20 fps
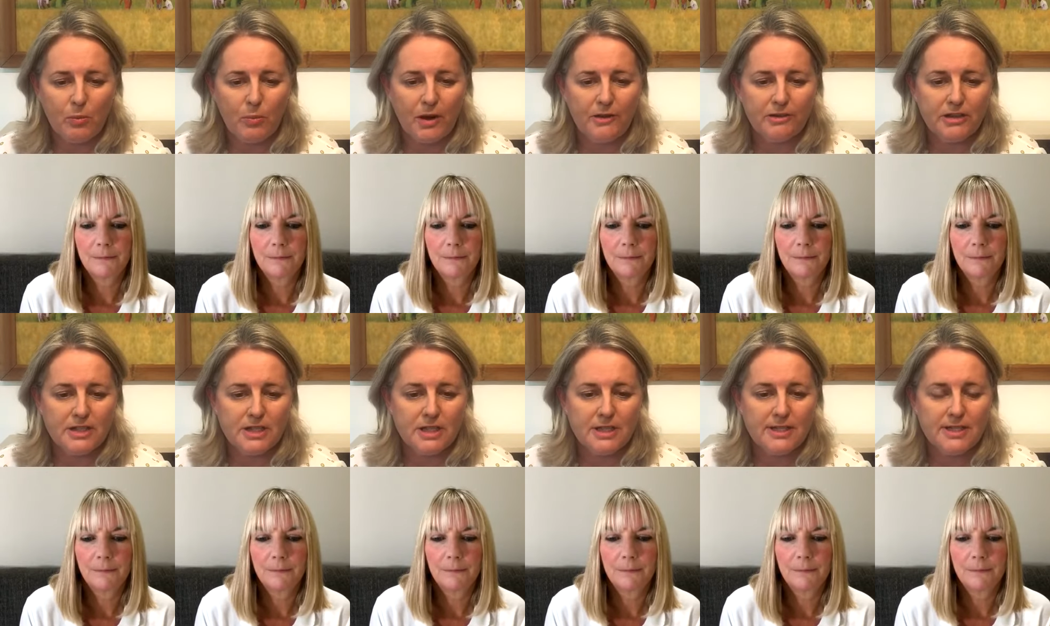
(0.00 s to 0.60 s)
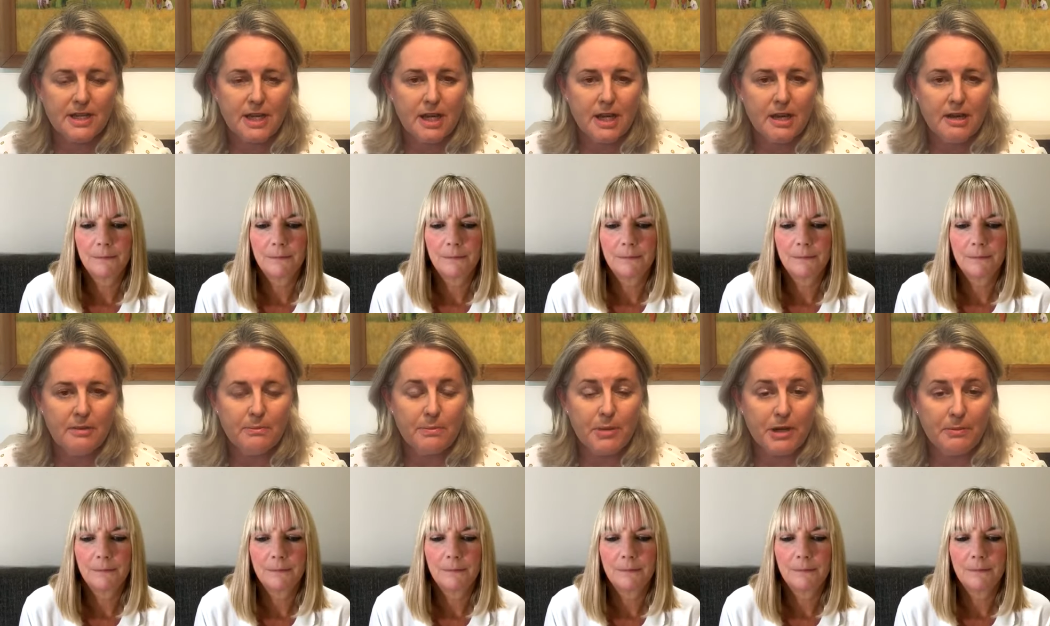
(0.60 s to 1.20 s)
Speaker 1: whether it is
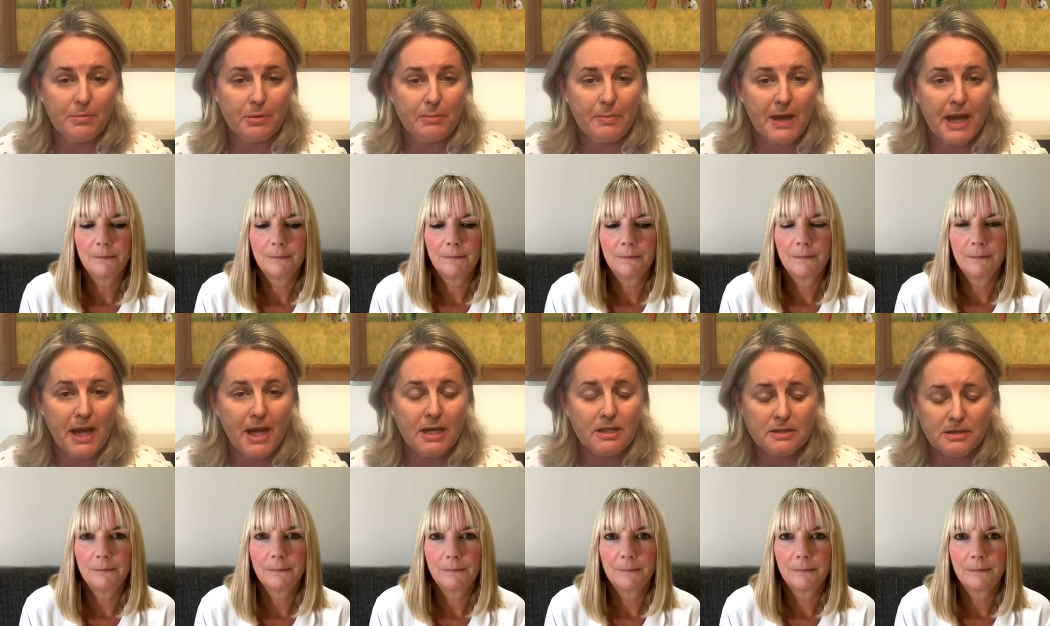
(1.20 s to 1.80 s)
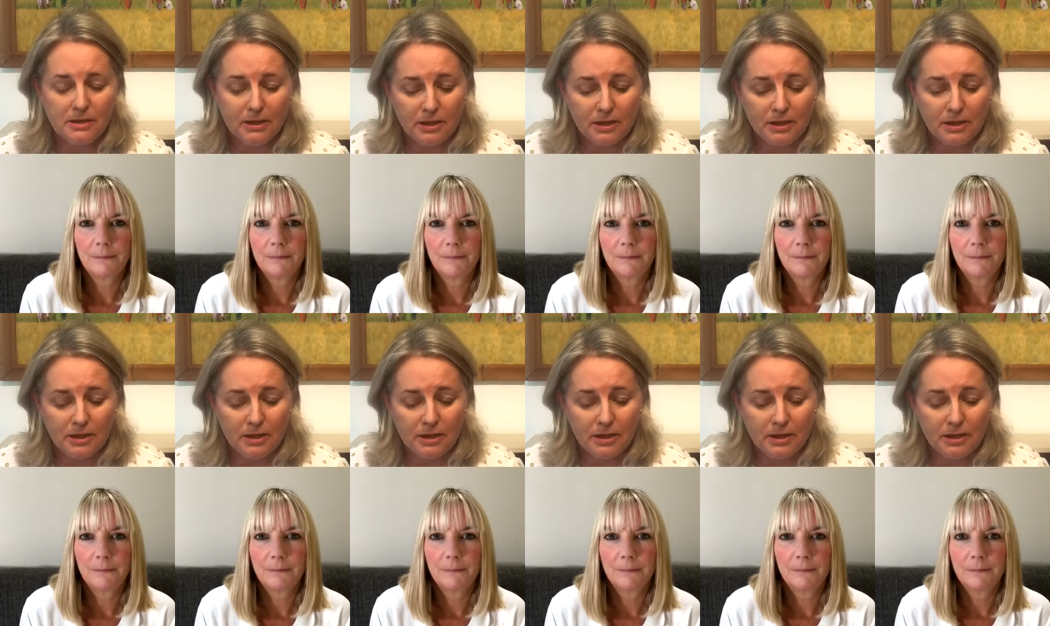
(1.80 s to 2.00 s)
being prepared,